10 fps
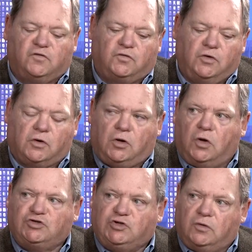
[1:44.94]
so you're
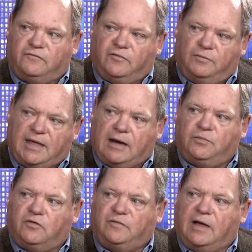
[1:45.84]
close to it from
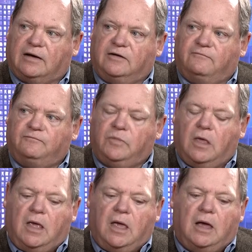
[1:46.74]
that perspective.
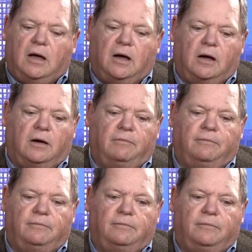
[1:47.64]

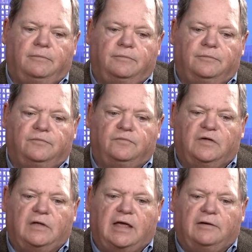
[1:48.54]

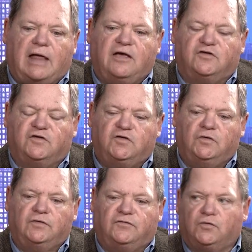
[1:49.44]
And as a
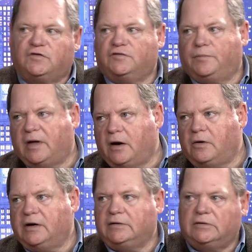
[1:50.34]
student versus a
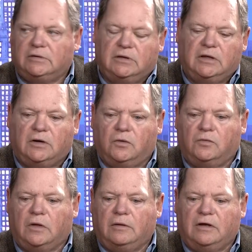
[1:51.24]
parent, you
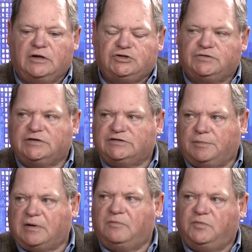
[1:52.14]
know, the issues can
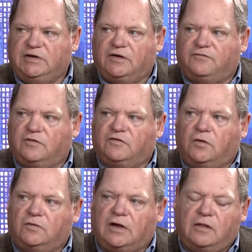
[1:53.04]
sometimes be different.
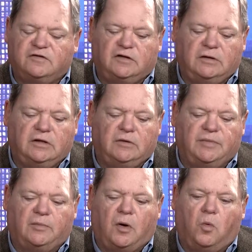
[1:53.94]
So tell us a little
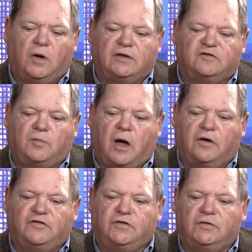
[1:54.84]
bit about what
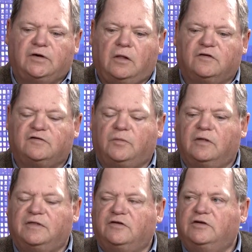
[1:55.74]
inspires you. Tell us some of
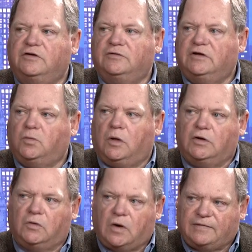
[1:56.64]
the things that you did
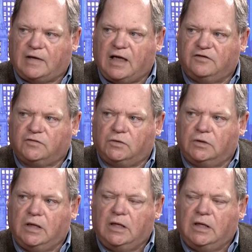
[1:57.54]
while you were at the high school